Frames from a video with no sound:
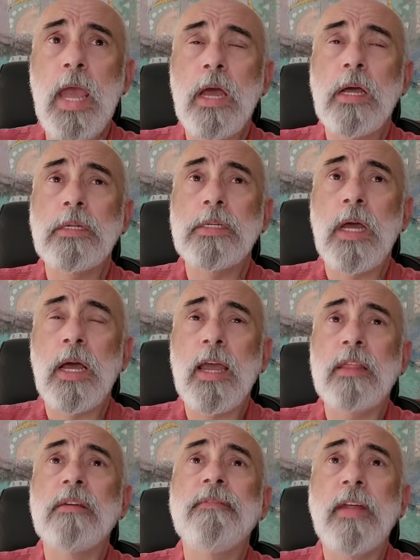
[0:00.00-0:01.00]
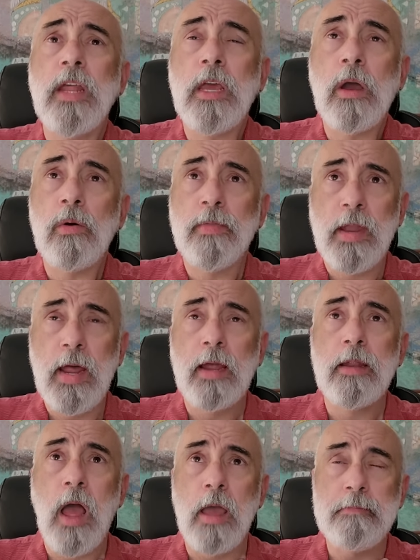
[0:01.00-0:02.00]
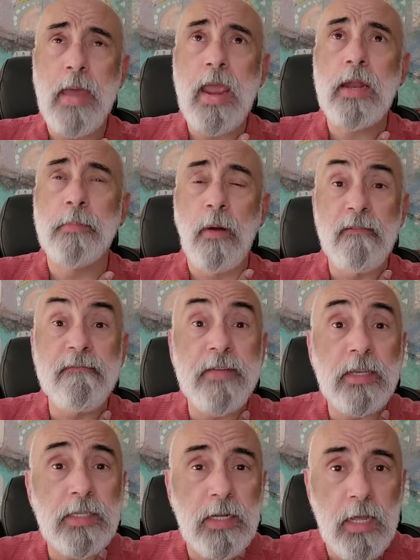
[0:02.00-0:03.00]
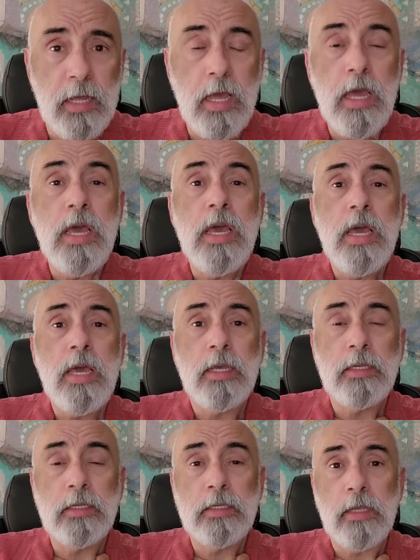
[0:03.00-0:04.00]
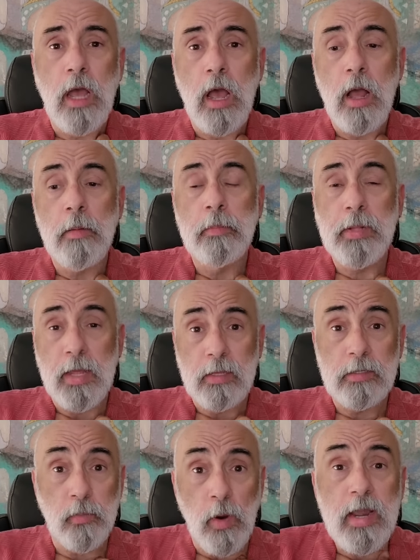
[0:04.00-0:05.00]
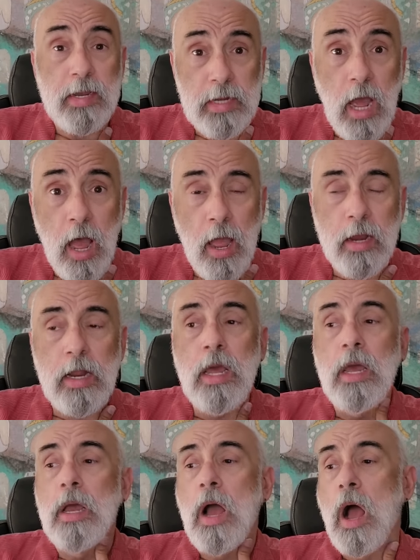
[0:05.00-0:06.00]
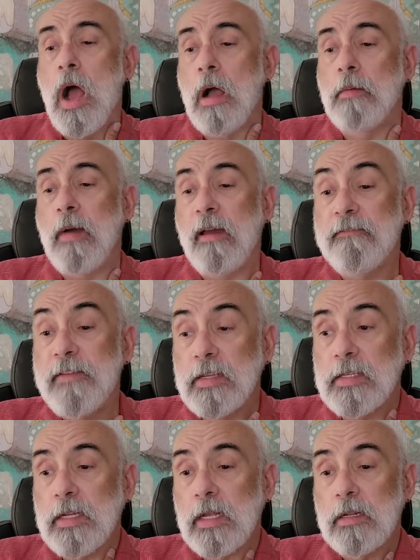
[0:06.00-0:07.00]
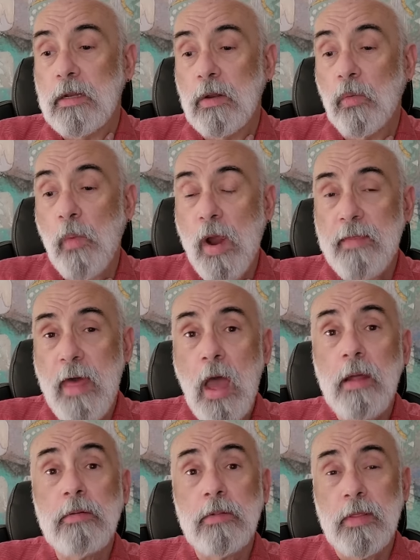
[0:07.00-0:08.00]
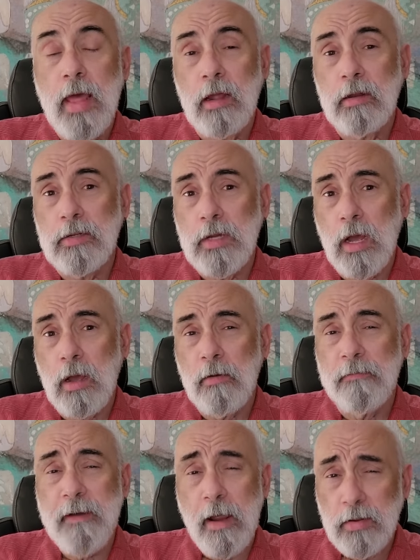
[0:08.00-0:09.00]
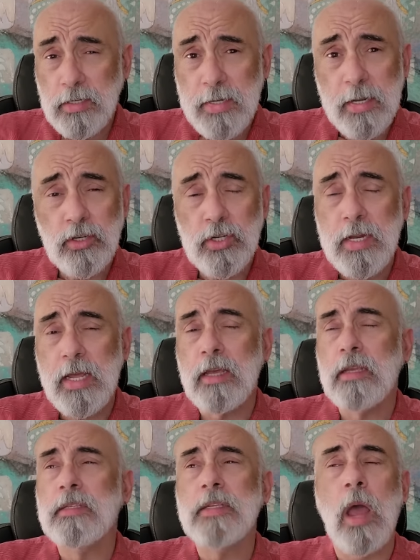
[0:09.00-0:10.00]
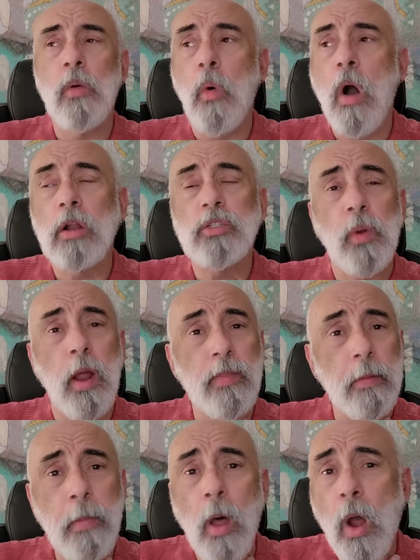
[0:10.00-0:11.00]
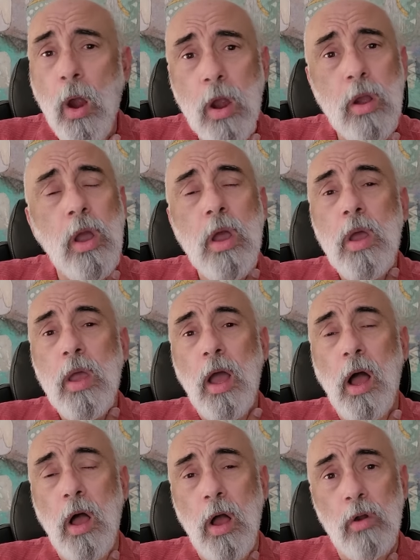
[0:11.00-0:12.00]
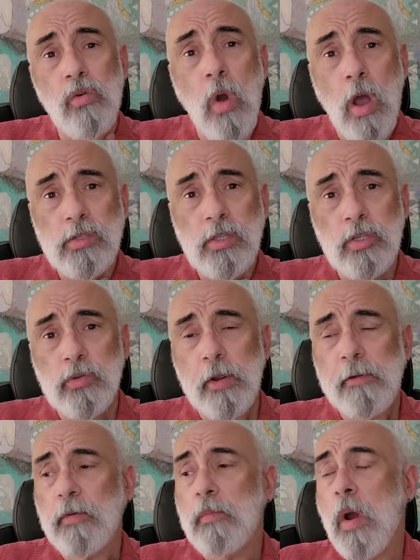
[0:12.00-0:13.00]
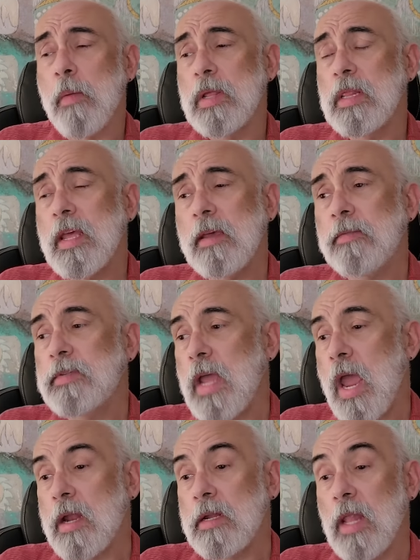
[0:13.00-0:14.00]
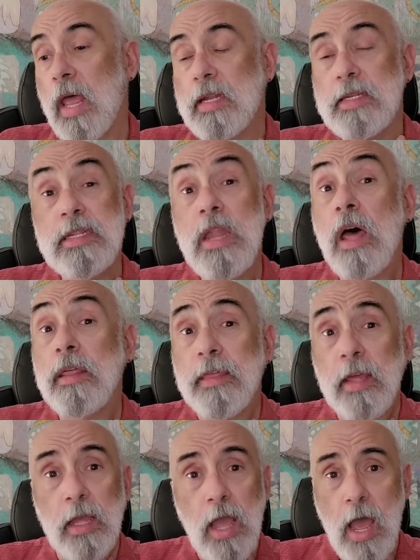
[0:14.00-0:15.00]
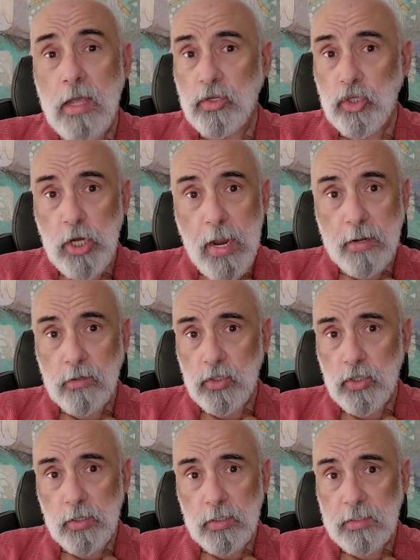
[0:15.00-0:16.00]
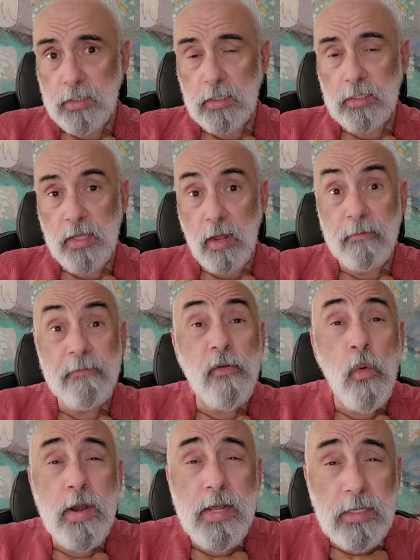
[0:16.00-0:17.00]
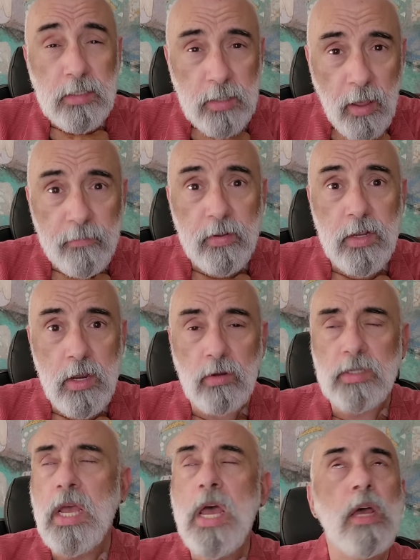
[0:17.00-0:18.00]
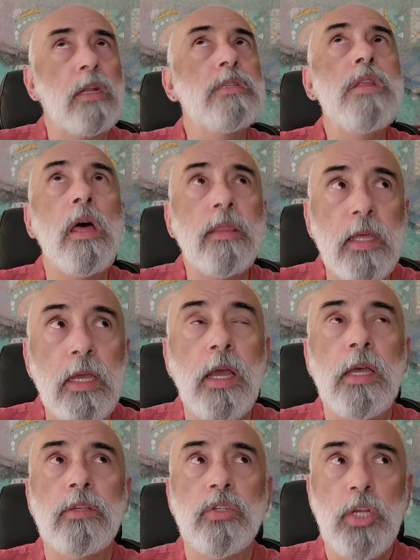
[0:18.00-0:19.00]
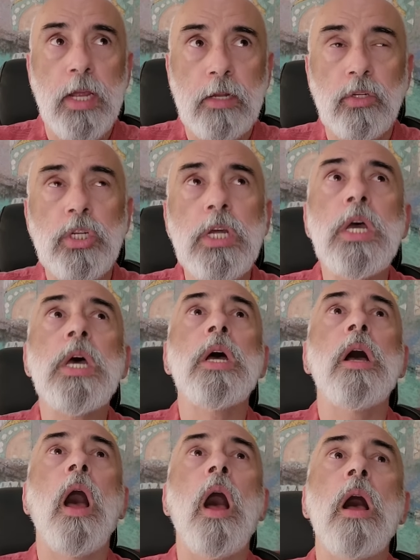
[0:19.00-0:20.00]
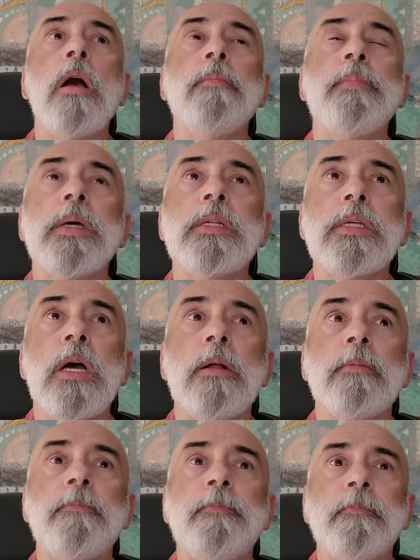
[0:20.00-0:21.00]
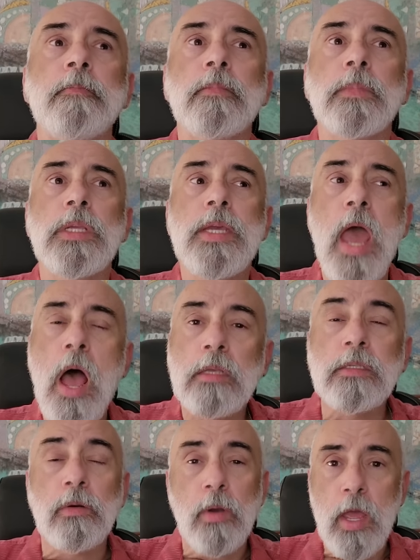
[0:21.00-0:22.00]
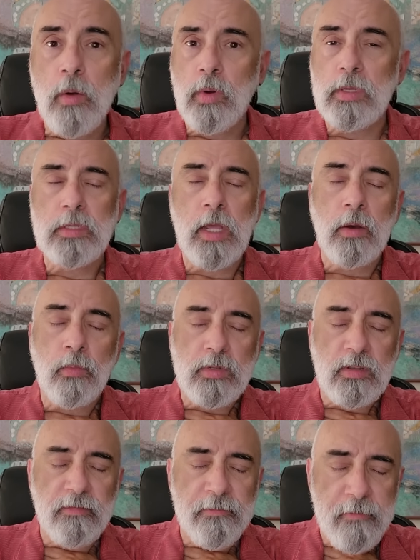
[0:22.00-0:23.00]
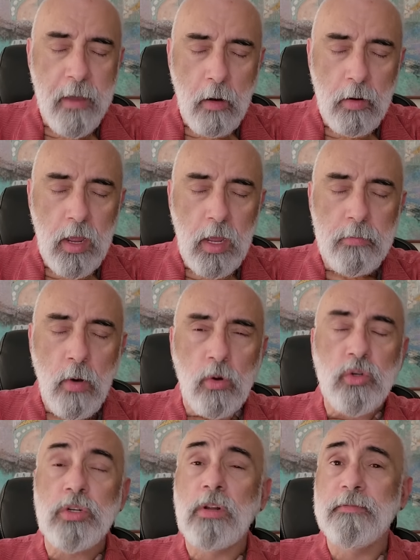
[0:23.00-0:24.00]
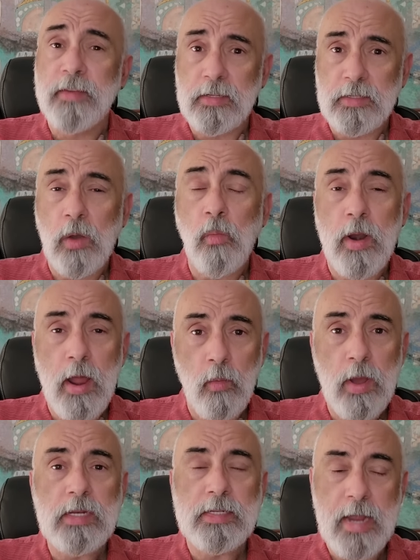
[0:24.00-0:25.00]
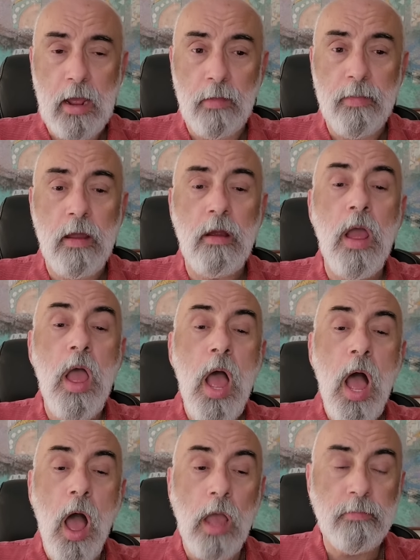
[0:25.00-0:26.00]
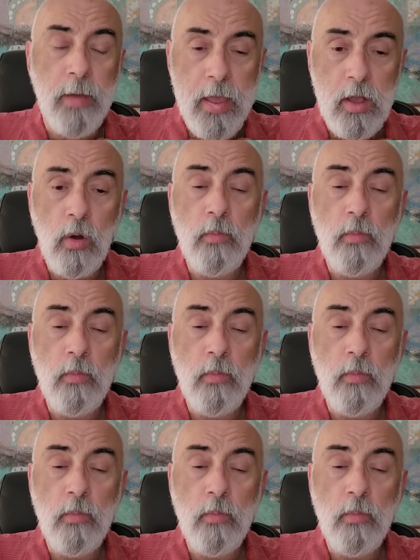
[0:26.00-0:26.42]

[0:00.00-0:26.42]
and uh, in the video that I, I made about visiting his uh, place where he died, um, I visited where that that uh, fire station is. I walked around the park uh, across the street from where we lived, and like nothing has changed since then. 47 years, nothing has changed. Uh, but um, yeah, so it was it was a very emotional visit when I went down there. I might